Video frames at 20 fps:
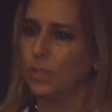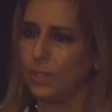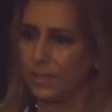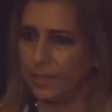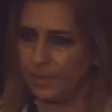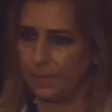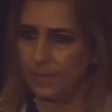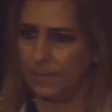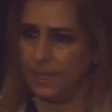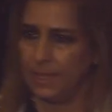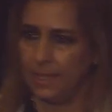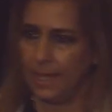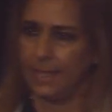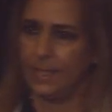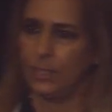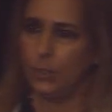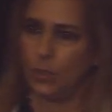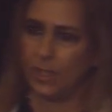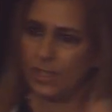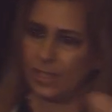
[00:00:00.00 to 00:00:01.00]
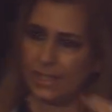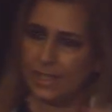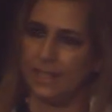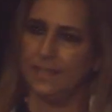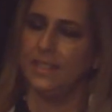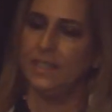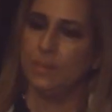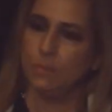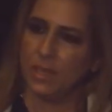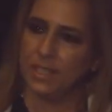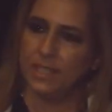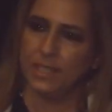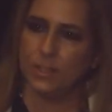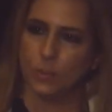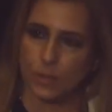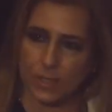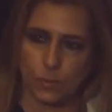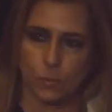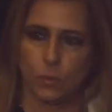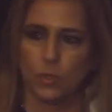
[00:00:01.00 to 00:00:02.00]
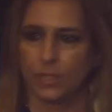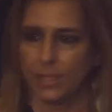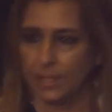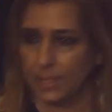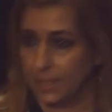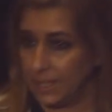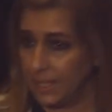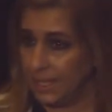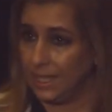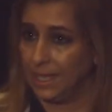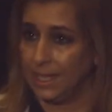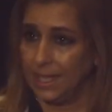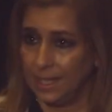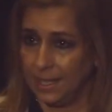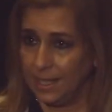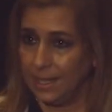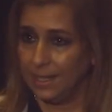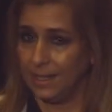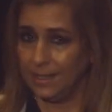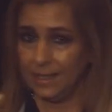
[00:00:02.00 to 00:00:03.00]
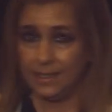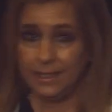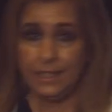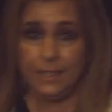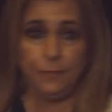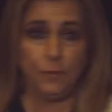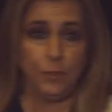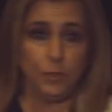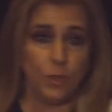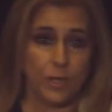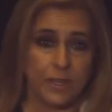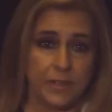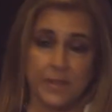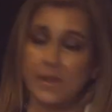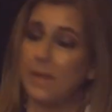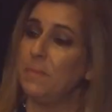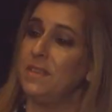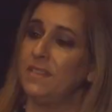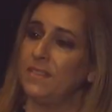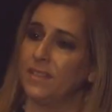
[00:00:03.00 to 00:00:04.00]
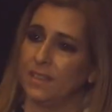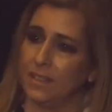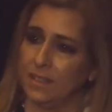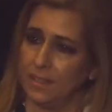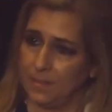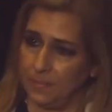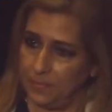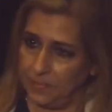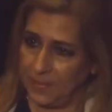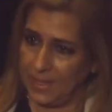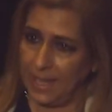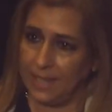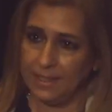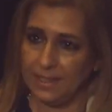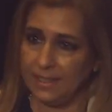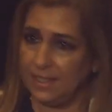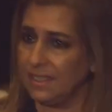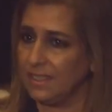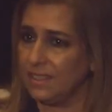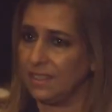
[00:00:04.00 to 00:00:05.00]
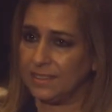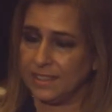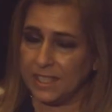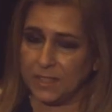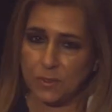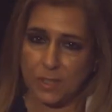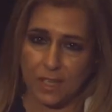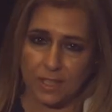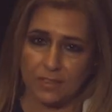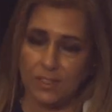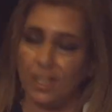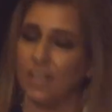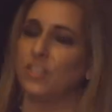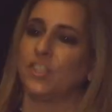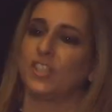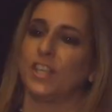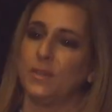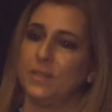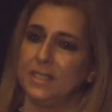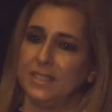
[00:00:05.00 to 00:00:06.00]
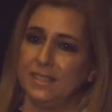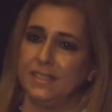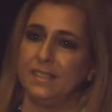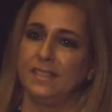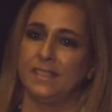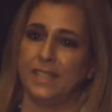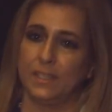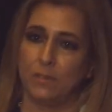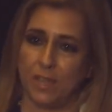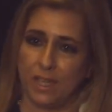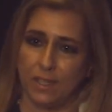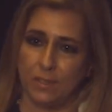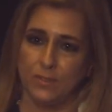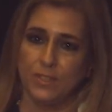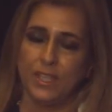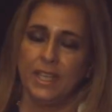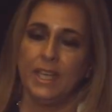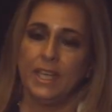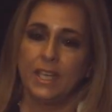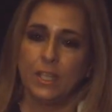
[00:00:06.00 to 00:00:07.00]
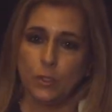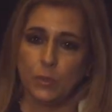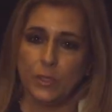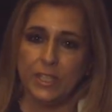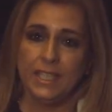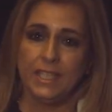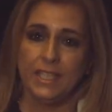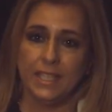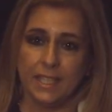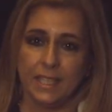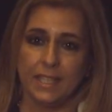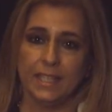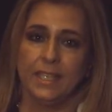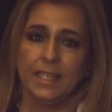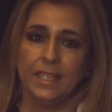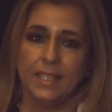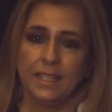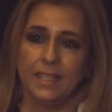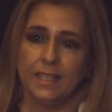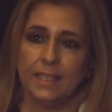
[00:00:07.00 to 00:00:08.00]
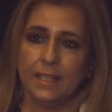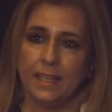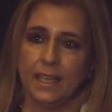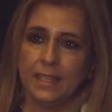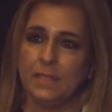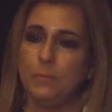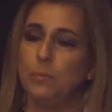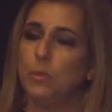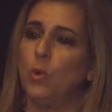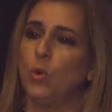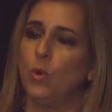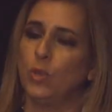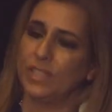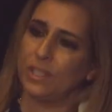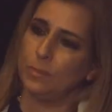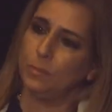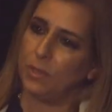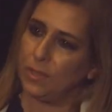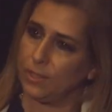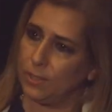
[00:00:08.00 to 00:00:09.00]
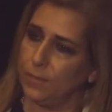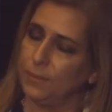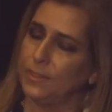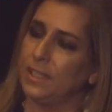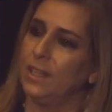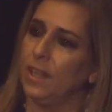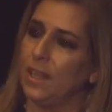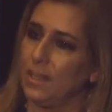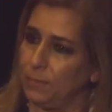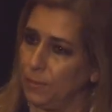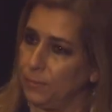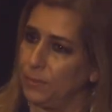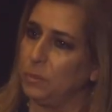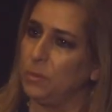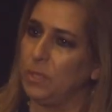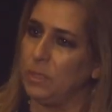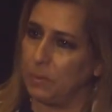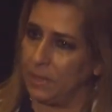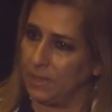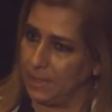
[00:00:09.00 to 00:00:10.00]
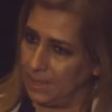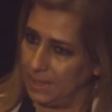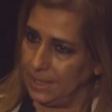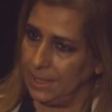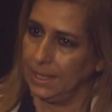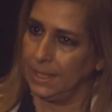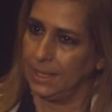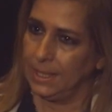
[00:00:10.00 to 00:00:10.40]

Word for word: world and you are sending money cross border, if you are a remitter, and this is not around luxury, this is around really a, a, an important part of the life of the people,